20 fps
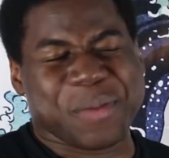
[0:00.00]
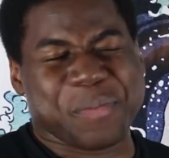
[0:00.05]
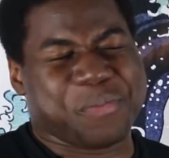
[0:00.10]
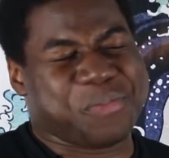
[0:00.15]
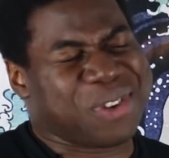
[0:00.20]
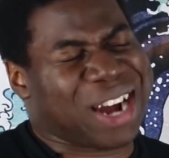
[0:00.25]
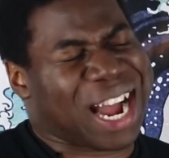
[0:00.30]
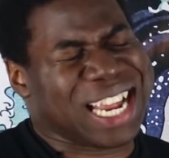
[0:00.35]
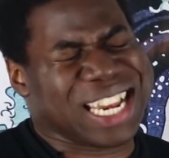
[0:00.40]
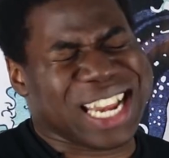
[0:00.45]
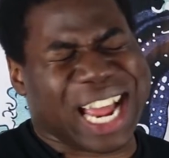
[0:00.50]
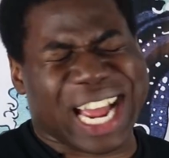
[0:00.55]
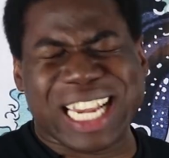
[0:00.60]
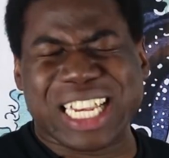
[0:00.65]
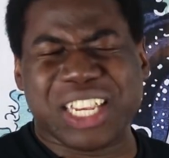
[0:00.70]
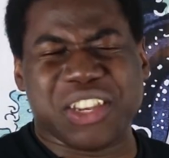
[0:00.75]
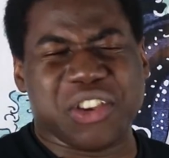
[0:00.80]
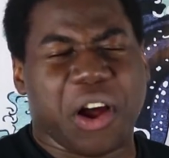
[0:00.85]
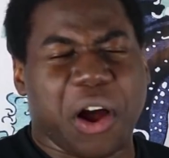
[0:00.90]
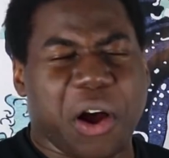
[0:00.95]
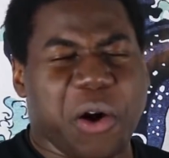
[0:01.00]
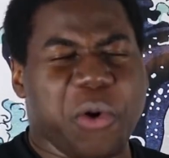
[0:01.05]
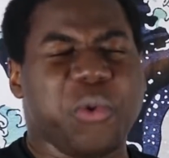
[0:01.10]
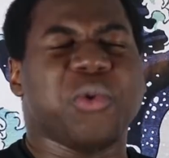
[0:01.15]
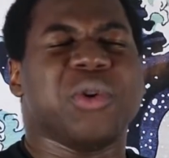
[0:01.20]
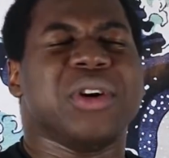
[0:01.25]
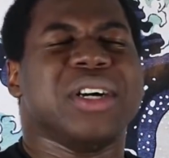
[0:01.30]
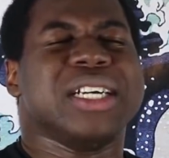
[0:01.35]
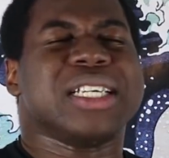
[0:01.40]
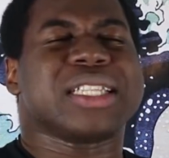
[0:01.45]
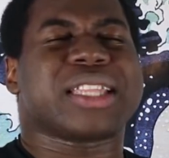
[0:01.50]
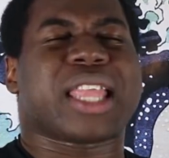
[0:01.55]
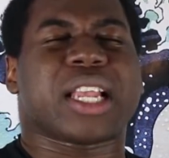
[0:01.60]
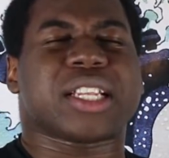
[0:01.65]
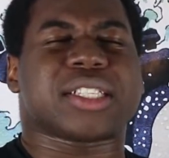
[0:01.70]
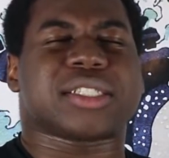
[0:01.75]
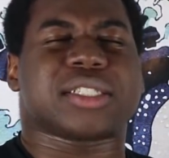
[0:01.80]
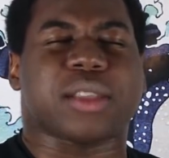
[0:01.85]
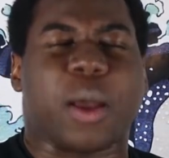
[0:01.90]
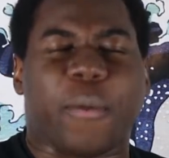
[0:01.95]
But I know
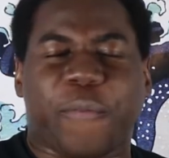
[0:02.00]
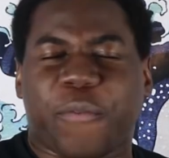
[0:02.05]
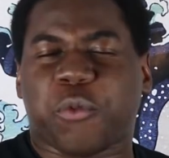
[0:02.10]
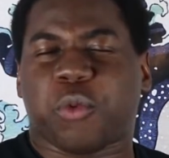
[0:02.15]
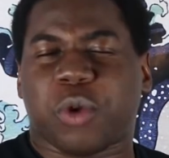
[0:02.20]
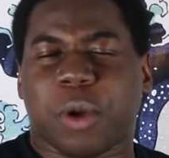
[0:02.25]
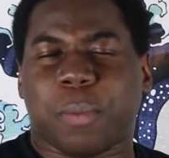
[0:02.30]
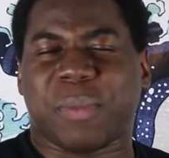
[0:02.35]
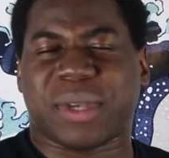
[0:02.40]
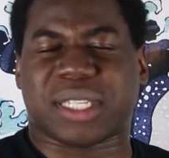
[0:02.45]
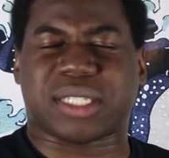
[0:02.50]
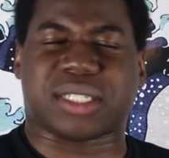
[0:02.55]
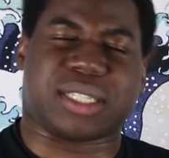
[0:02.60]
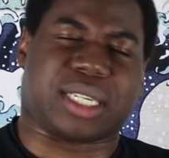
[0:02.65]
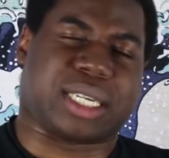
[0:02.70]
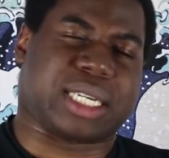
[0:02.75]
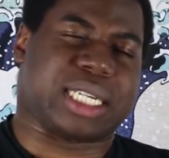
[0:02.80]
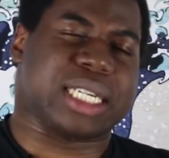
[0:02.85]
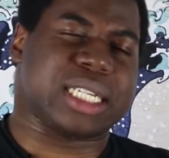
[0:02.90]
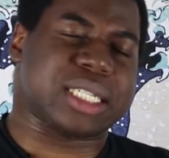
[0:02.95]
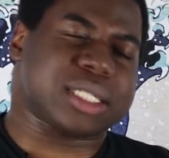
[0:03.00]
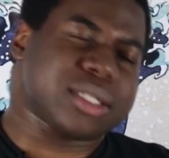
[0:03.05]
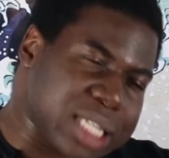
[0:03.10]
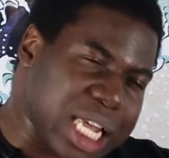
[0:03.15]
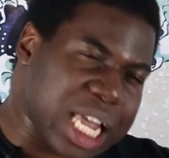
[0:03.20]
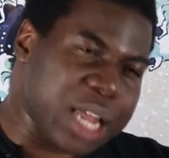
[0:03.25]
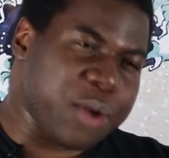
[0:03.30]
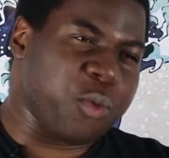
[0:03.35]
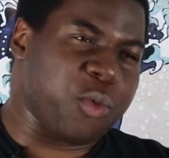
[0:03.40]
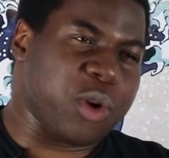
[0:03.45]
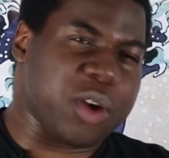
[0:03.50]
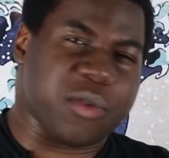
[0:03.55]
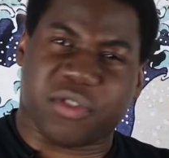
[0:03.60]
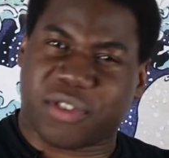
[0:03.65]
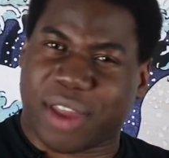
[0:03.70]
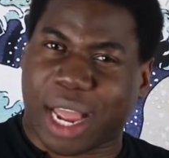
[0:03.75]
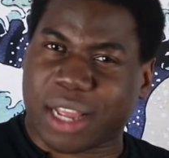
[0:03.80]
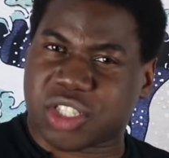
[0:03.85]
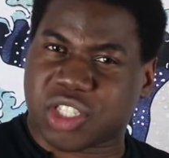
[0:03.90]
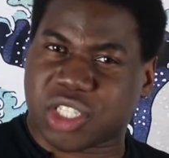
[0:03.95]
there's something we're missing. In the same way with
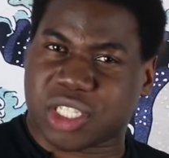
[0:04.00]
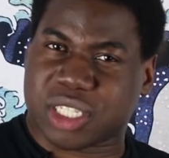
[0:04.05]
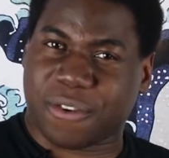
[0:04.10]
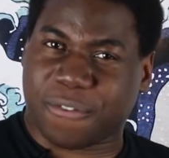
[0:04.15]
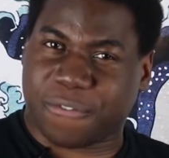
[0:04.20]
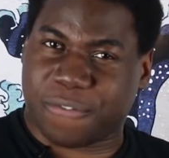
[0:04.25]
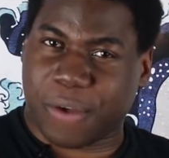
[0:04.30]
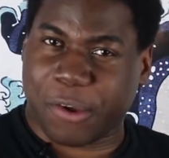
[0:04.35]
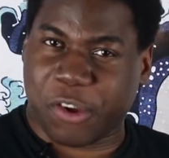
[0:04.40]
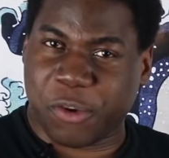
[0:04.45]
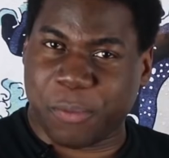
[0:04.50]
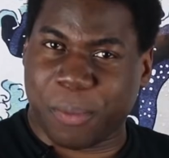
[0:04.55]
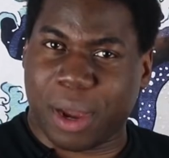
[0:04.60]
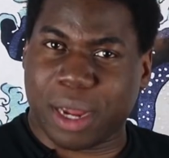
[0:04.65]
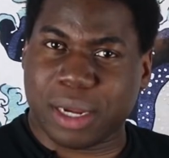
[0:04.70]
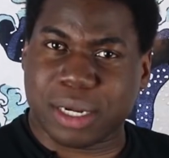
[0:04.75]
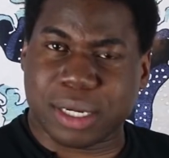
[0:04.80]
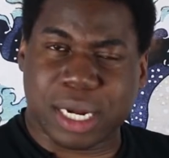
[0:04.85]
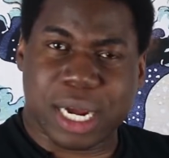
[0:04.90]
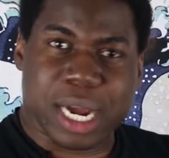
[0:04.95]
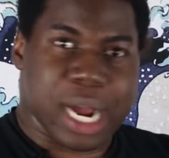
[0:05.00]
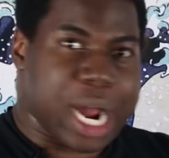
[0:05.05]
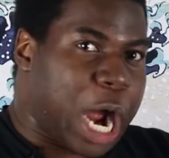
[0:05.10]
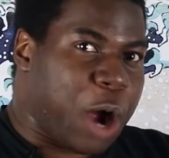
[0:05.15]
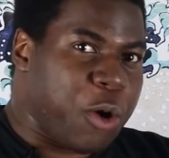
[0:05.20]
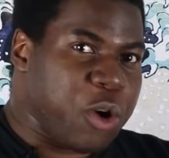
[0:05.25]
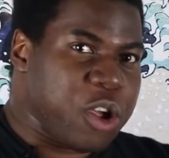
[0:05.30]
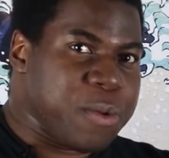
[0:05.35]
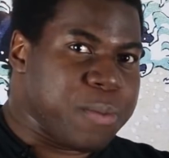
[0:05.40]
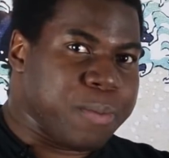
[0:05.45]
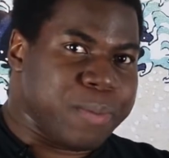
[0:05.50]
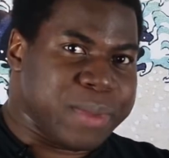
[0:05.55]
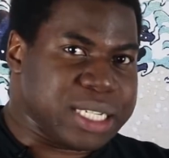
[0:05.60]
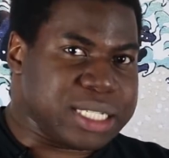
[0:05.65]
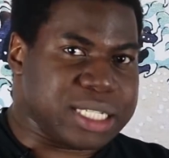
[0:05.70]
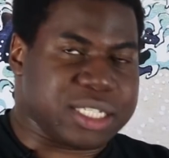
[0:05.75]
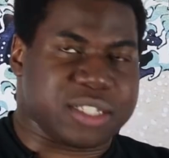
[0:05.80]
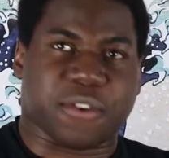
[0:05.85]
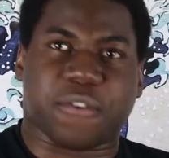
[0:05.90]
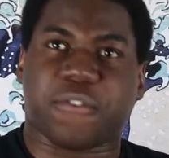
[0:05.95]
Gadgets and Ferryman, how you
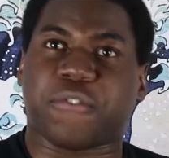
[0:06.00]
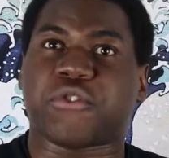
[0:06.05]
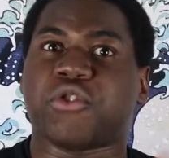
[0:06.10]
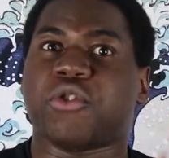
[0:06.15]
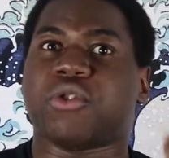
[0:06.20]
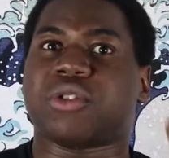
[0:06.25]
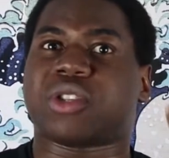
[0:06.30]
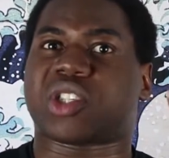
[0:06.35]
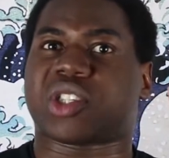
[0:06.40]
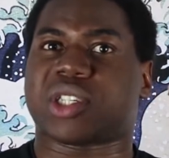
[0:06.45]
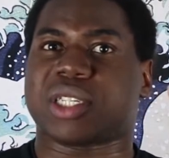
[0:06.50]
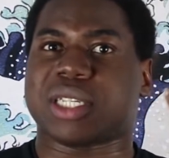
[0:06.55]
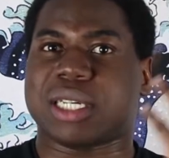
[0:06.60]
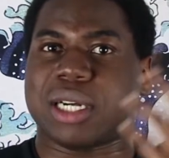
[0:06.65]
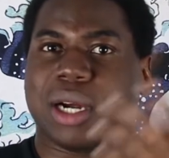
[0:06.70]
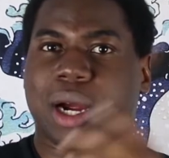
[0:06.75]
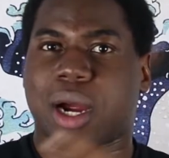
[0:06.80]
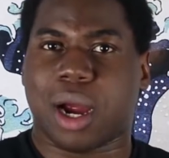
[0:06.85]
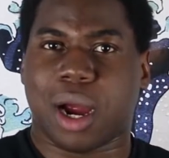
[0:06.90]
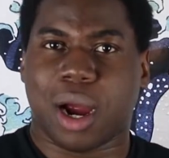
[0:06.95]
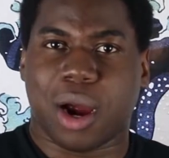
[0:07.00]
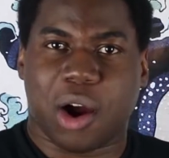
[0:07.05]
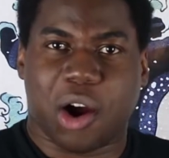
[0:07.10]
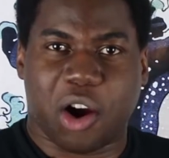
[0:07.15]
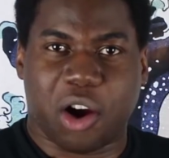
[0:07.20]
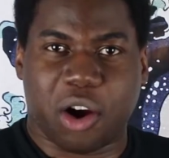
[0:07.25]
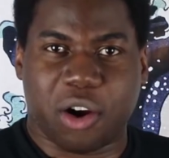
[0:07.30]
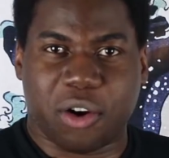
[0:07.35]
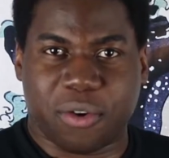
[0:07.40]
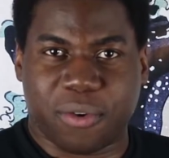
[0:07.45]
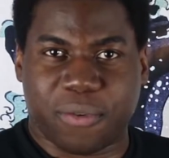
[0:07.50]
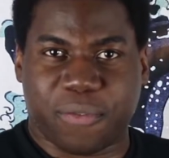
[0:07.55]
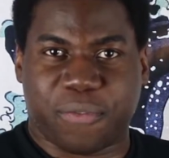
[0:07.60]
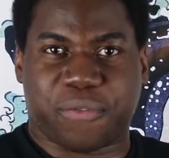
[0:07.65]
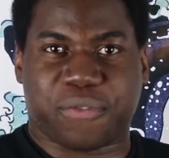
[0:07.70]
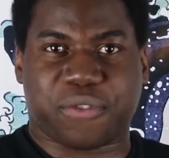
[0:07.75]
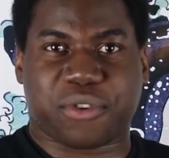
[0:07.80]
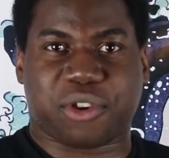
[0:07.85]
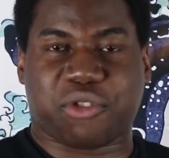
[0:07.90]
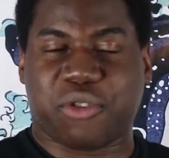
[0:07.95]
missed the future
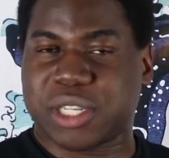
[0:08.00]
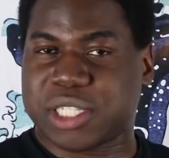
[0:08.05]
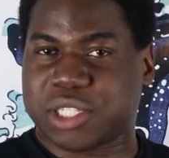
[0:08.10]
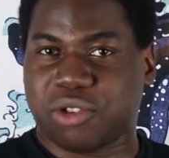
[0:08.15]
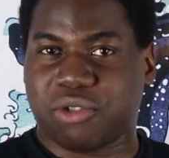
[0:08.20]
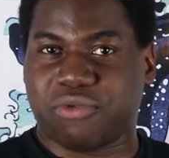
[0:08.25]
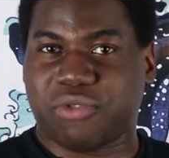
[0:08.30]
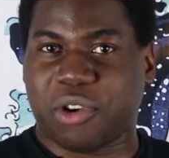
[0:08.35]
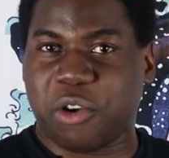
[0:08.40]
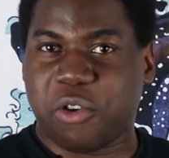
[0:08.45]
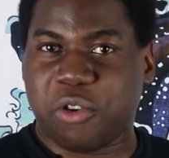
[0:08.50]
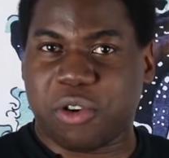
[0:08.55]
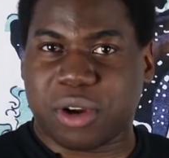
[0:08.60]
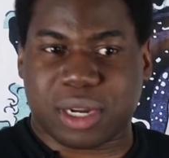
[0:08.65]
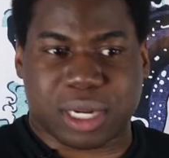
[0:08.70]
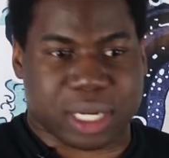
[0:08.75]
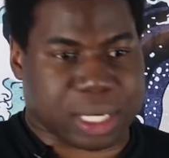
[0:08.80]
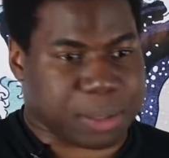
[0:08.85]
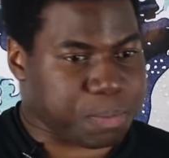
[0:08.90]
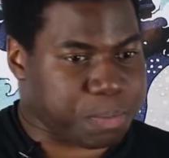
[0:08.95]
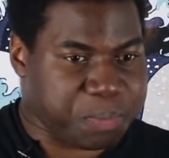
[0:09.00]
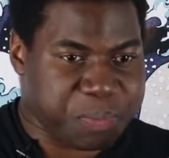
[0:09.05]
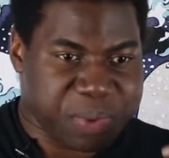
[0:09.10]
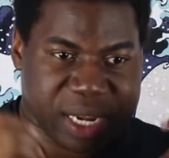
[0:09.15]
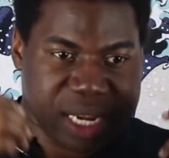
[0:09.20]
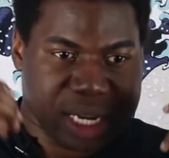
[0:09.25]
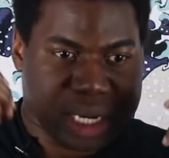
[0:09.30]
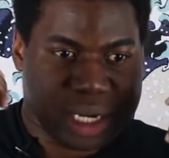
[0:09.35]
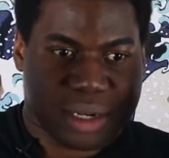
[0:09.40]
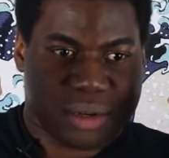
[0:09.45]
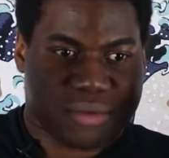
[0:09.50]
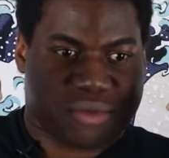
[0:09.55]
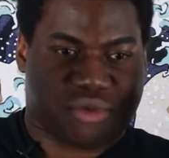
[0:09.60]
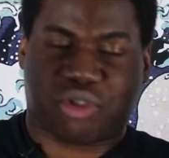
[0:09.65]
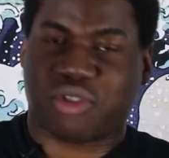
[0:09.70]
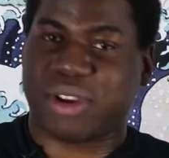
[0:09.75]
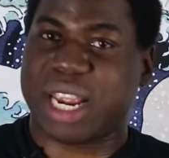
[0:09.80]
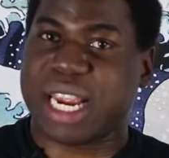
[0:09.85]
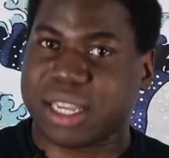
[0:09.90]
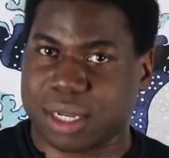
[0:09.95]
of Crystal Rogue being
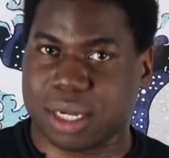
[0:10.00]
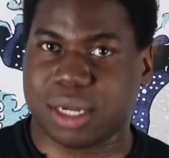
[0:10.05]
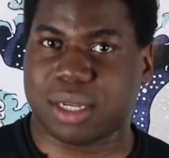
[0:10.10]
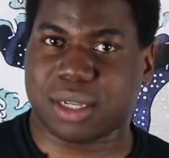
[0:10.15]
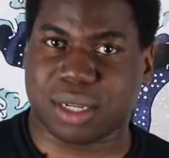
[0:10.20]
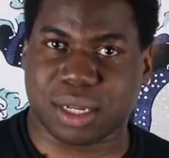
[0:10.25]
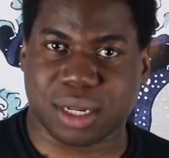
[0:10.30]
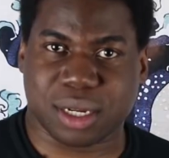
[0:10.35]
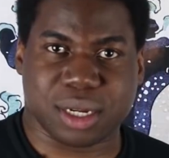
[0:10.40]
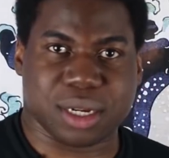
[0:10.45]
created,